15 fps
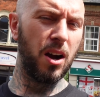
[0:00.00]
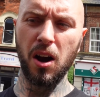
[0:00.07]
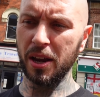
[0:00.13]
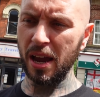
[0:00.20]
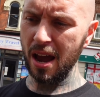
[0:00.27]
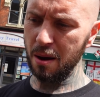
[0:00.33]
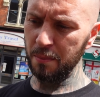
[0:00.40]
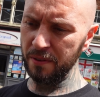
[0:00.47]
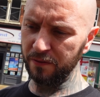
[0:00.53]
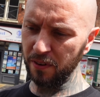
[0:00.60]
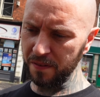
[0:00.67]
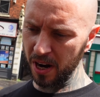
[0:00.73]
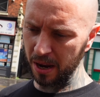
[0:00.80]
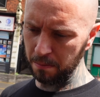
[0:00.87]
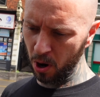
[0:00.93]
Okay, I'm in
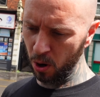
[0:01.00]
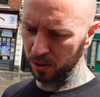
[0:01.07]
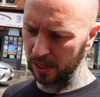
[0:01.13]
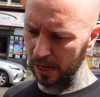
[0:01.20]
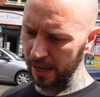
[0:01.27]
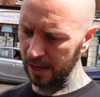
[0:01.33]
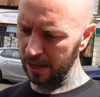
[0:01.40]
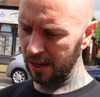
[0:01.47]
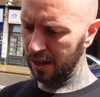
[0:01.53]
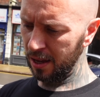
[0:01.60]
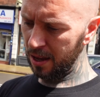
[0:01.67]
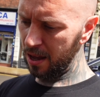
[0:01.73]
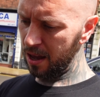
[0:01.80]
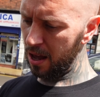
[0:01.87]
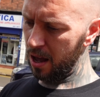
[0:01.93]
Vivid Ink Moseley.
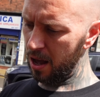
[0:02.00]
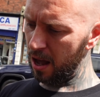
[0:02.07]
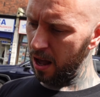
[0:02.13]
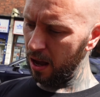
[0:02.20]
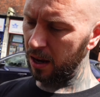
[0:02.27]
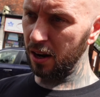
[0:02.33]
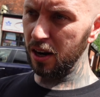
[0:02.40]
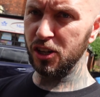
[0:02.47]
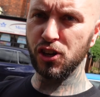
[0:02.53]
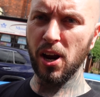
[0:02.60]
Gonna